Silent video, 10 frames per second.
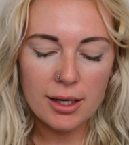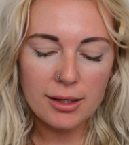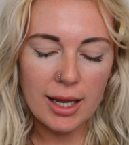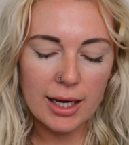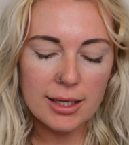
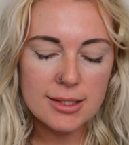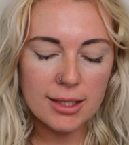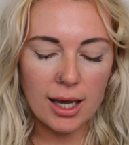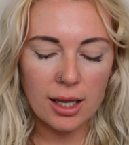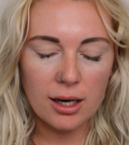Naked
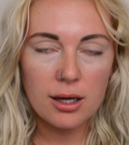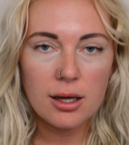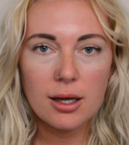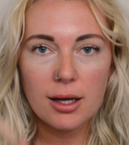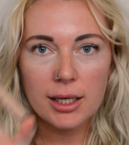Skin
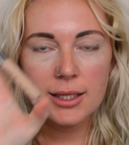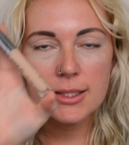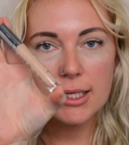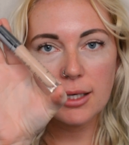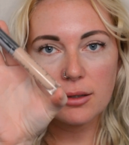
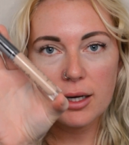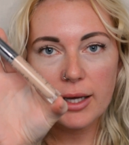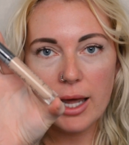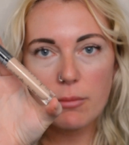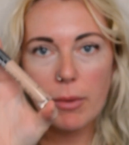Concealer,
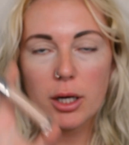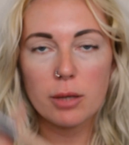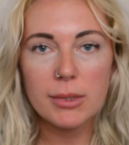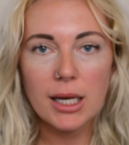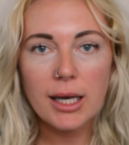again by
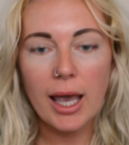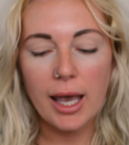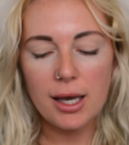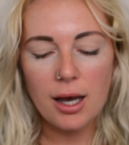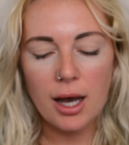Urban Decay.